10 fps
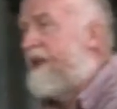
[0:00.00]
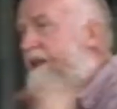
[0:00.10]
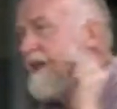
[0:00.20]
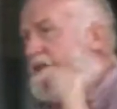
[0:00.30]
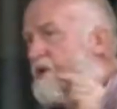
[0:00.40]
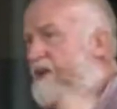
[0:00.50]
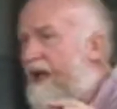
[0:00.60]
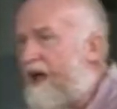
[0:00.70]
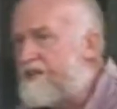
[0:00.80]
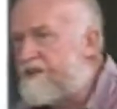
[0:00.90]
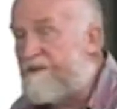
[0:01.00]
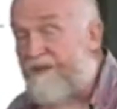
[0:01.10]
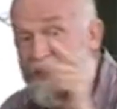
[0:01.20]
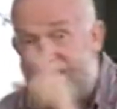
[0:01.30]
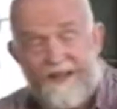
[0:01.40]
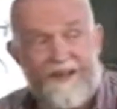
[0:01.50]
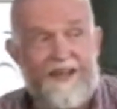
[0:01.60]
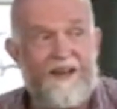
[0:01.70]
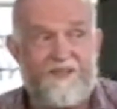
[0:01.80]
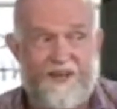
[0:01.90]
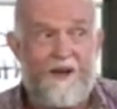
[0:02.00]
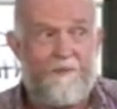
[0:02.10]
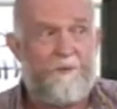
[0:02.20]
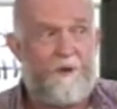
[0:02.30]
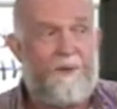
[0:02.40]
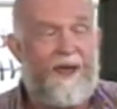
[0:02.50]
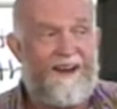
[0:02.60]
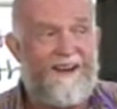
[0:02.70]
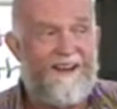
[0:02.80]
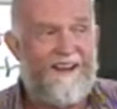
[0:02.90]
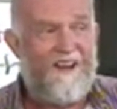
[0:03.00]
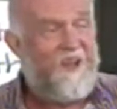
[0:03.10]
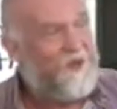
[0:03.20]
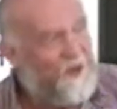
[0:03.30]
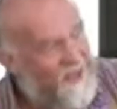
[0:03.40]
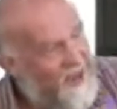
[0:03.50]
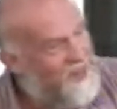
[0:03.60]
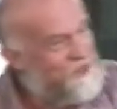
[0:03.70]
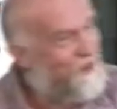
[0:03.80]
that through the eyes of faith, I can understand him a bit better. Through the eyes of